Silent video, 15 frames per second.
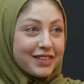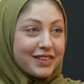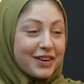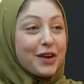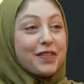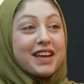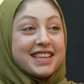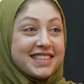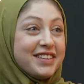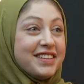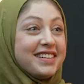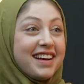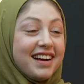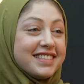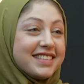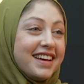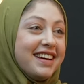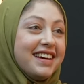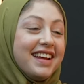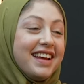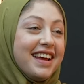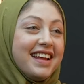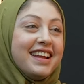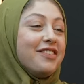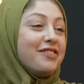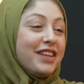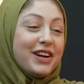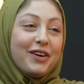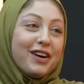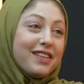Are they still in Gaza? And if
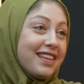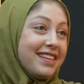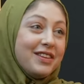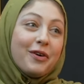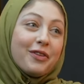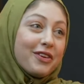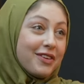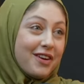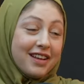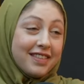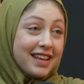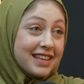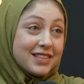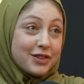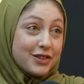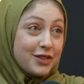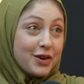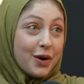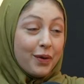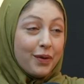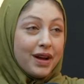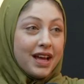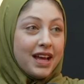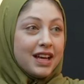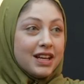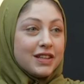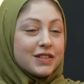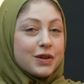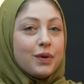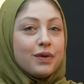they are, then no, they're not. The answer is no.
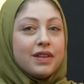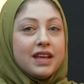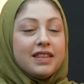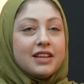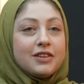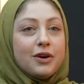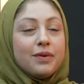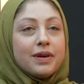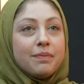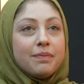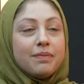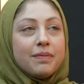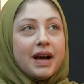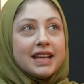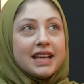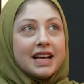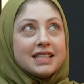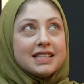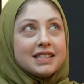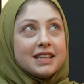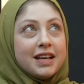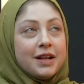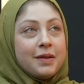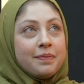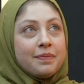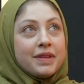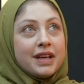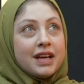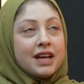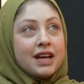So they don't, I guess,
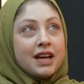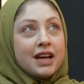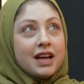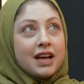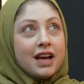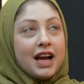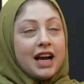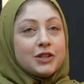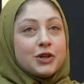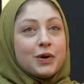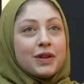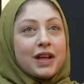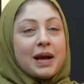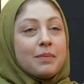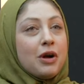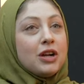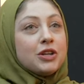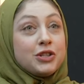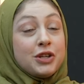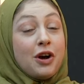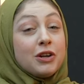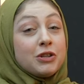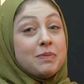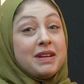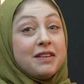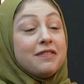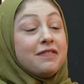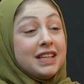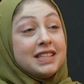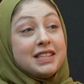I don't like, I'm not, not to be
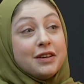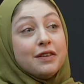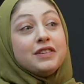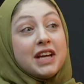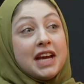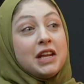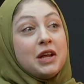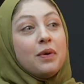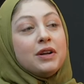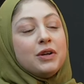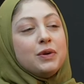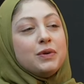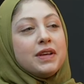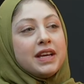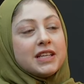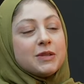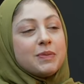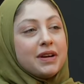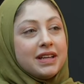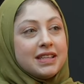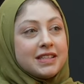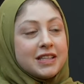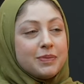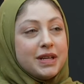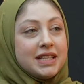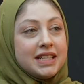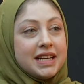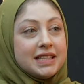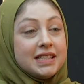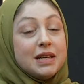offensive to anyone who experiences
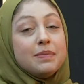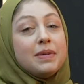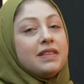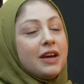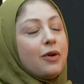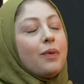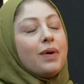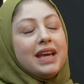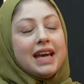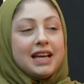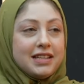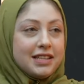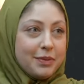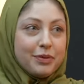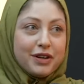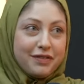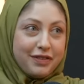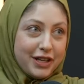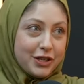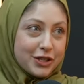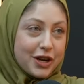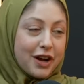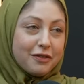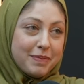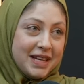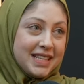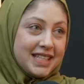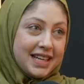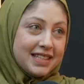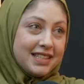PTSD, but they don't get the privilege of
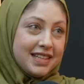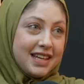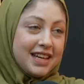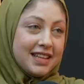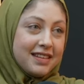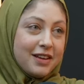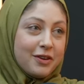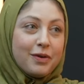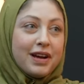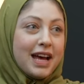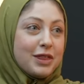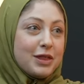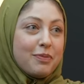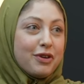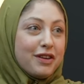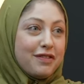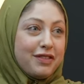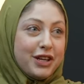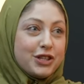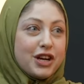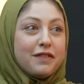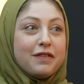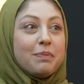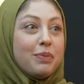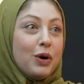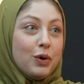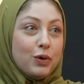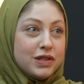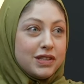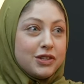PTSD. They don't get the privilege of a
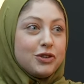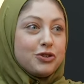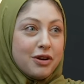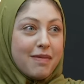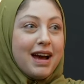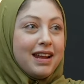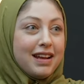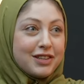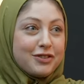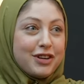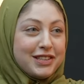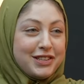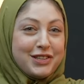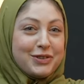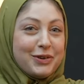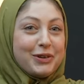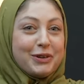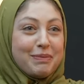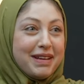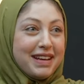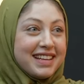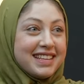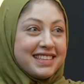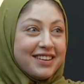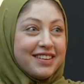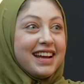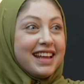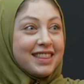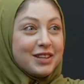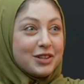post traumatic stress disorder because they're
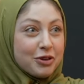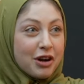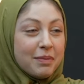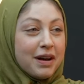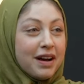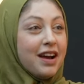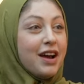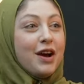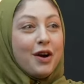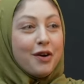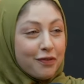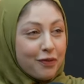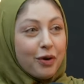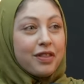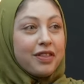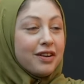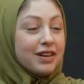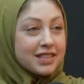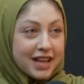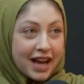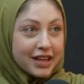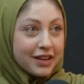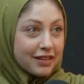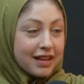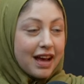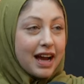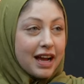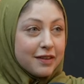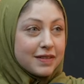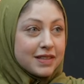in the trauma for their entire
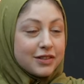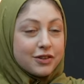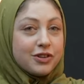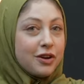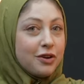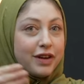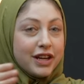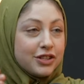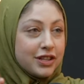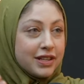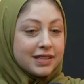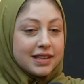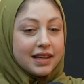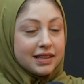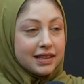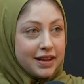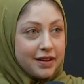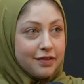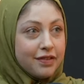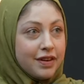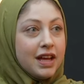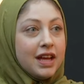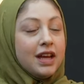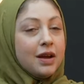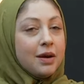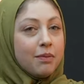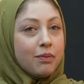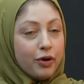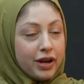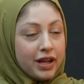lives. These are generations that live
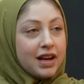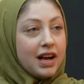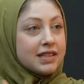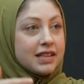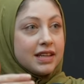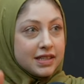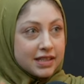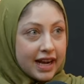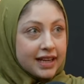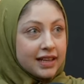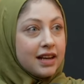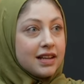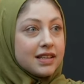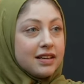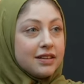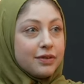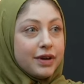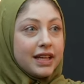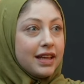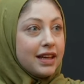born in Gaza, die in Gaza, right?